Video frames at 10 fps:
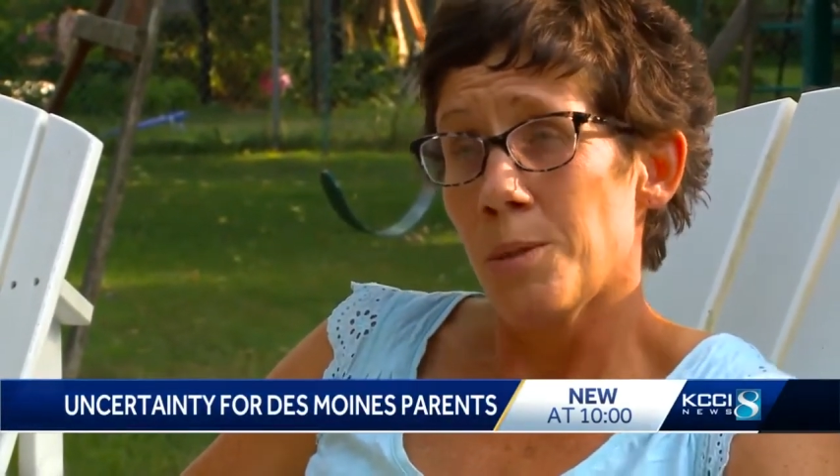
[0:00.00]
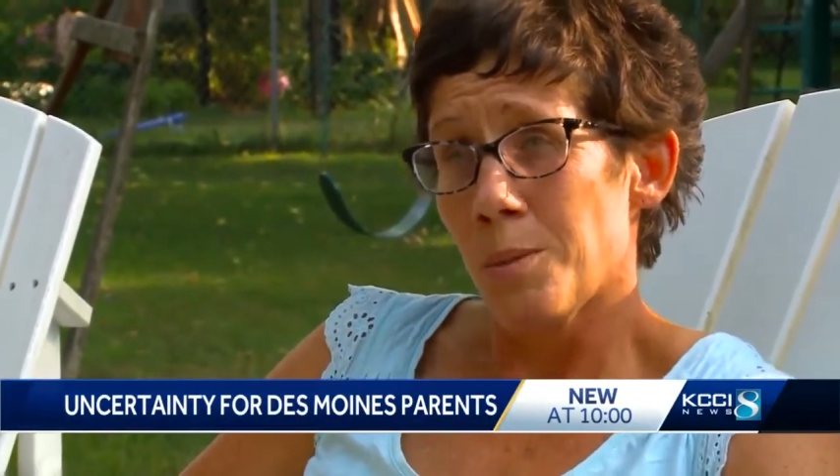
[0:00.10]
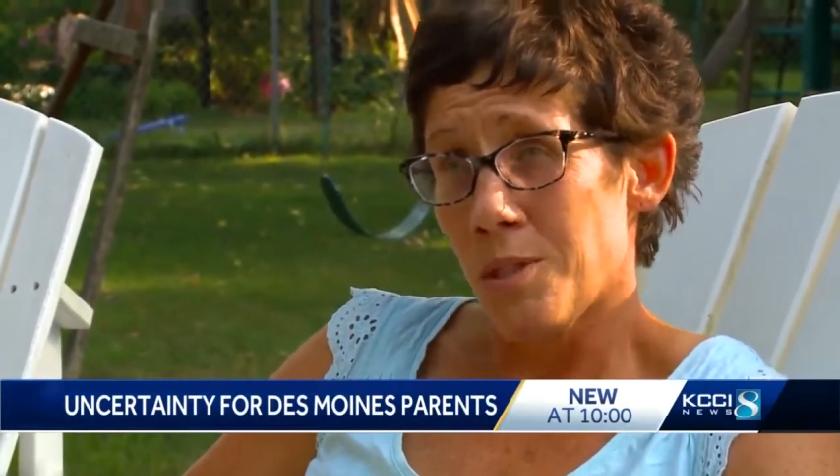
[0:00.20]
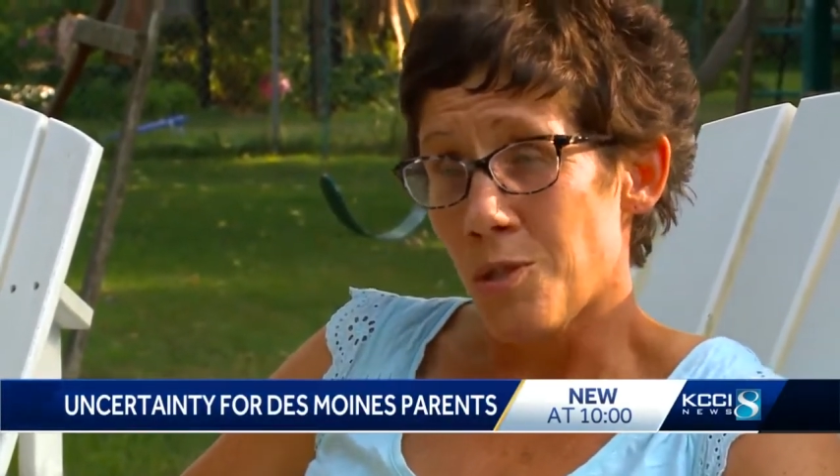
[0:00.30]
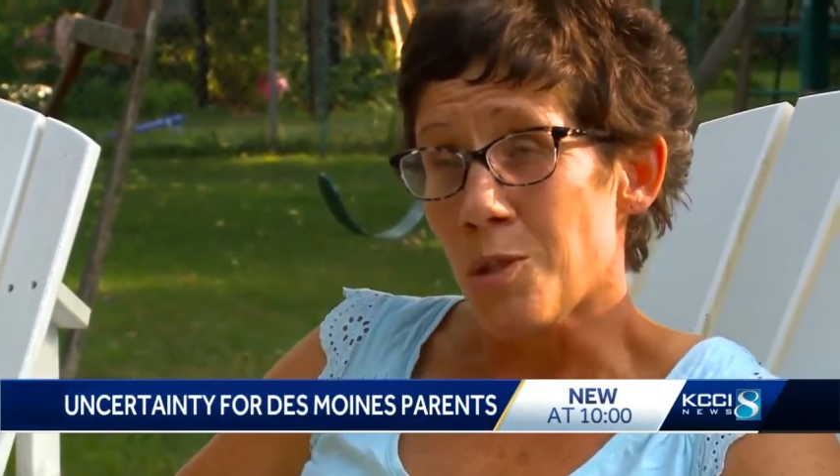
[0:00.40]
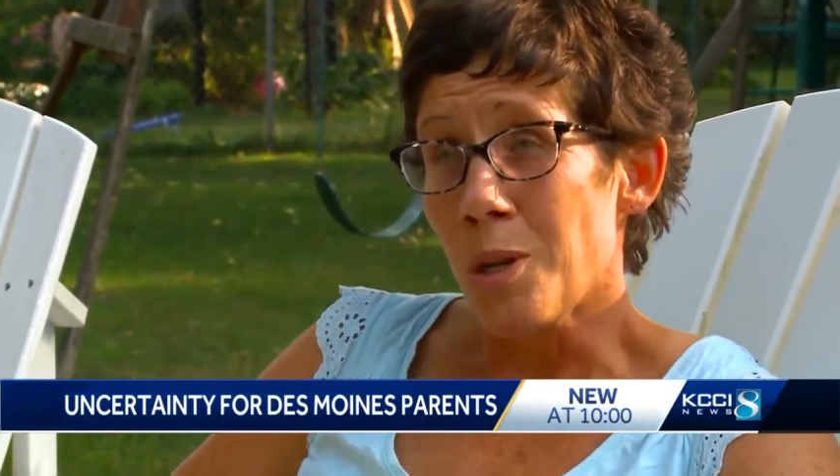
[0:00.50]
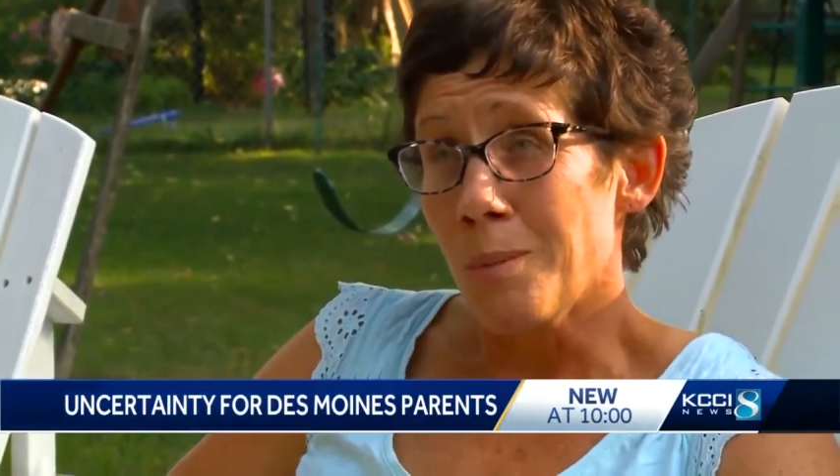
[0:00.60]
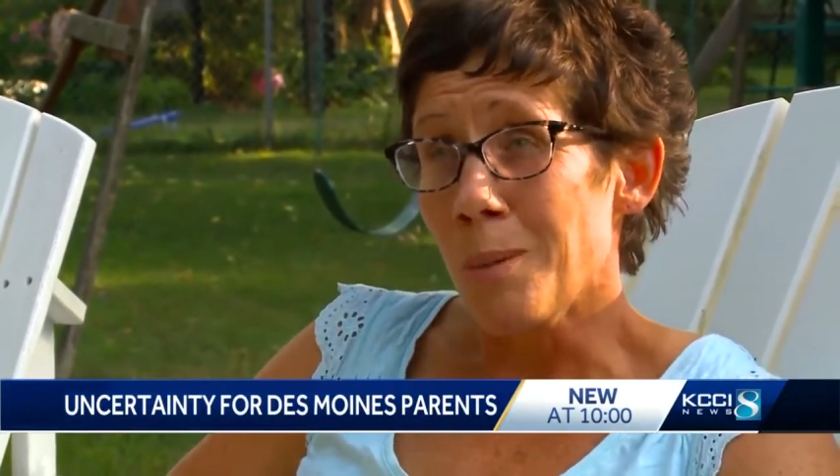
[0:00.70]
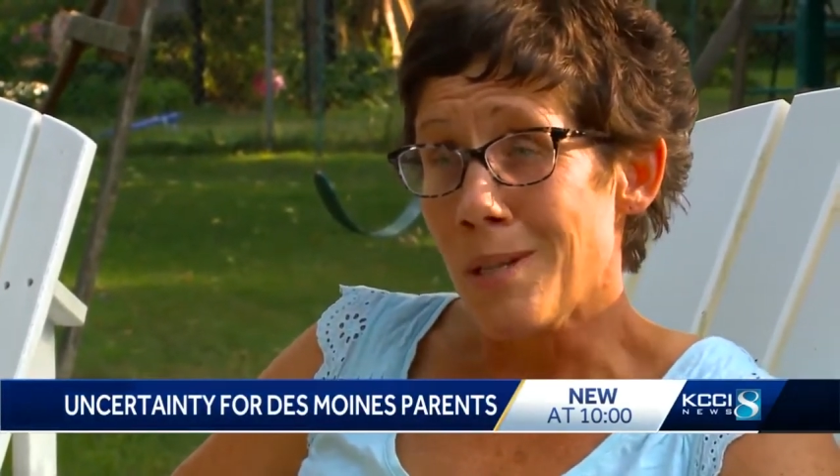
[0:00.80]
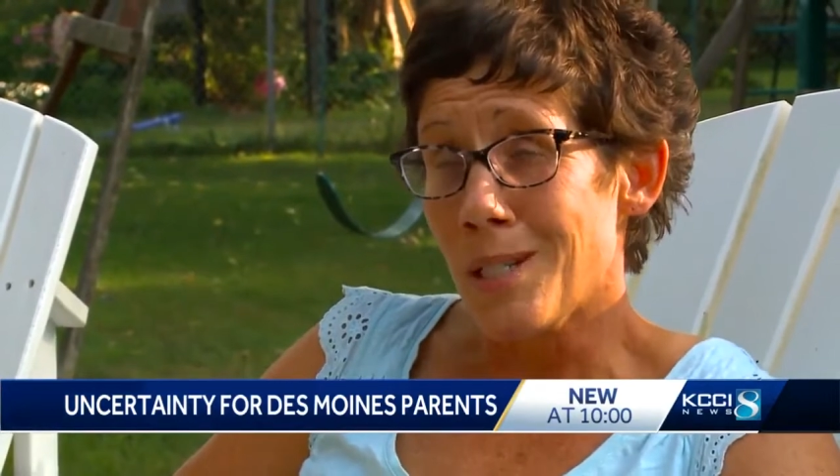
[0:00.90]
which was just going
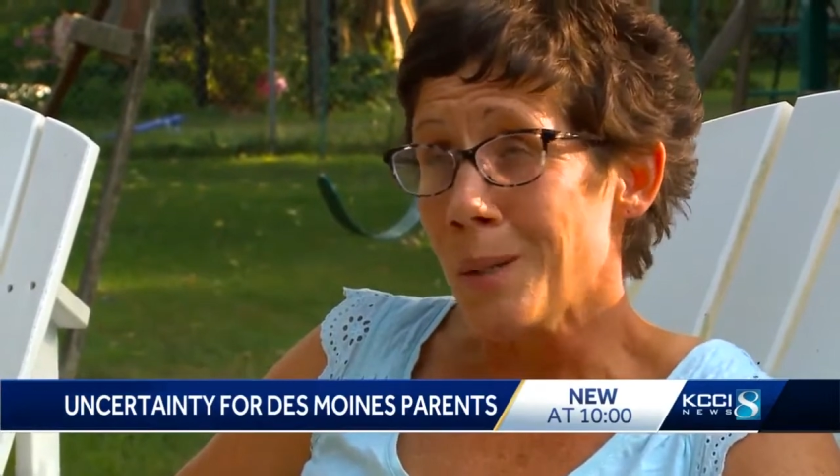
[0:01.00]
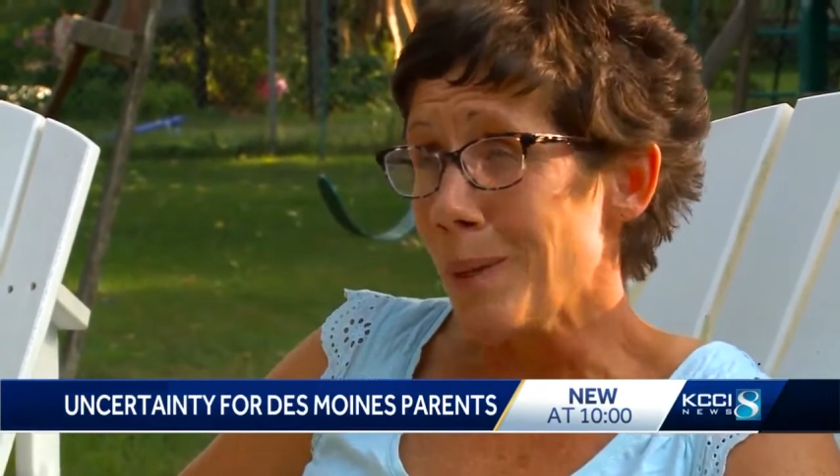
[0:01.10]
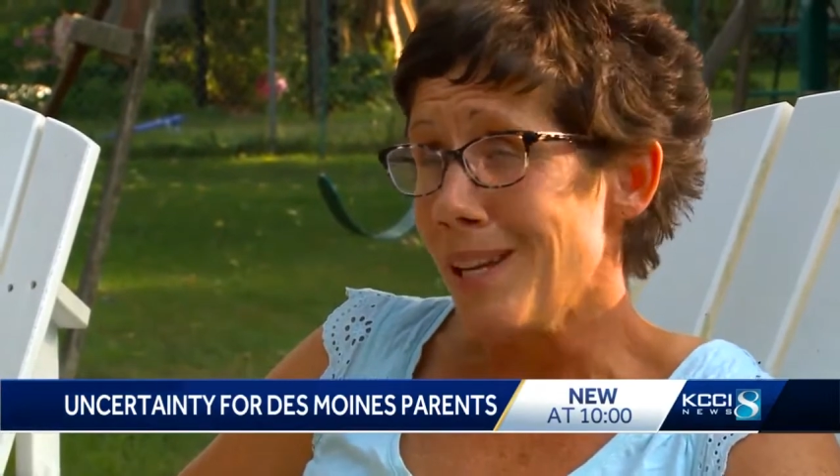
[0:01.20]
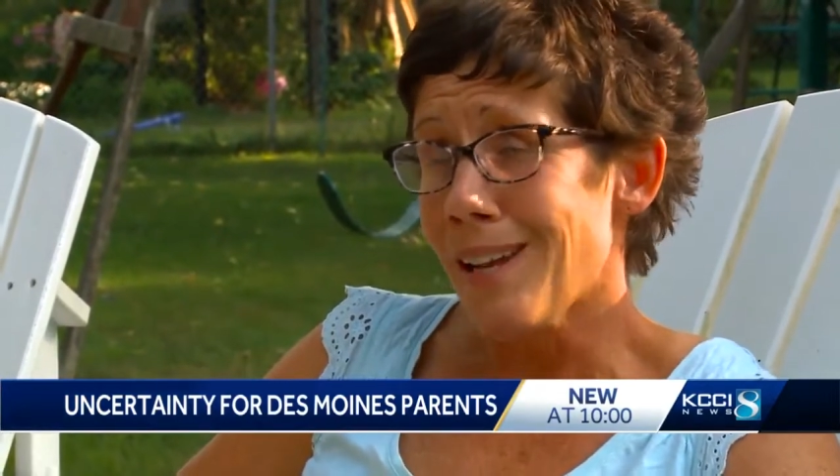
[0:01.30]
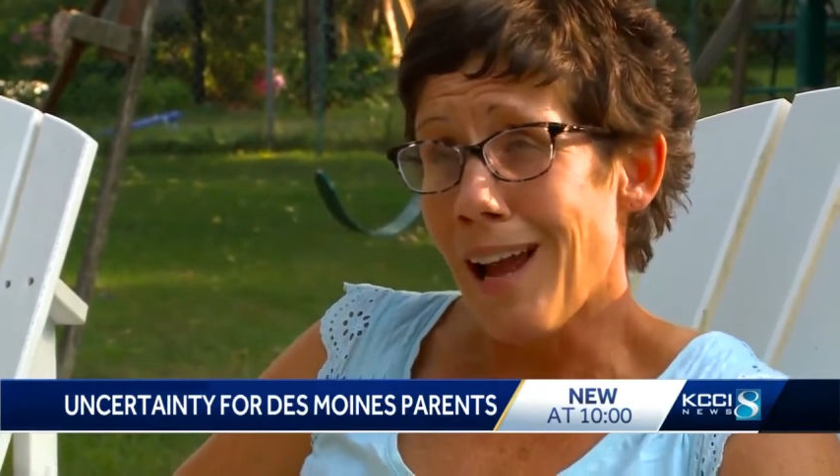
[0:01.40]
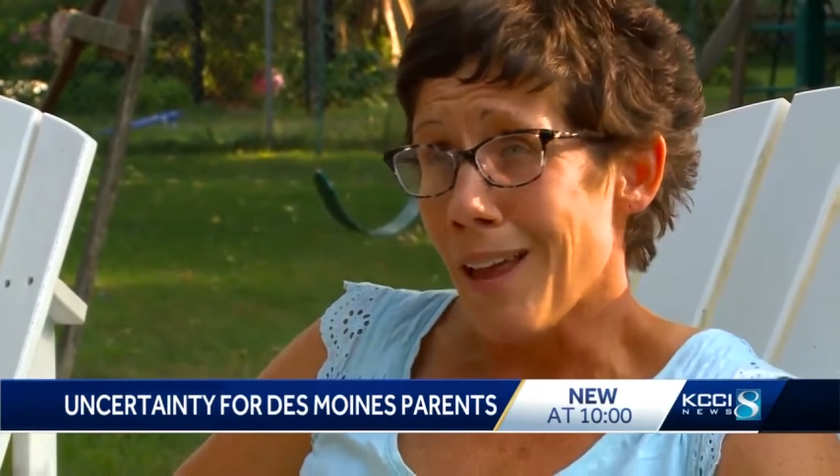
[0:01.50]
to be one day a week.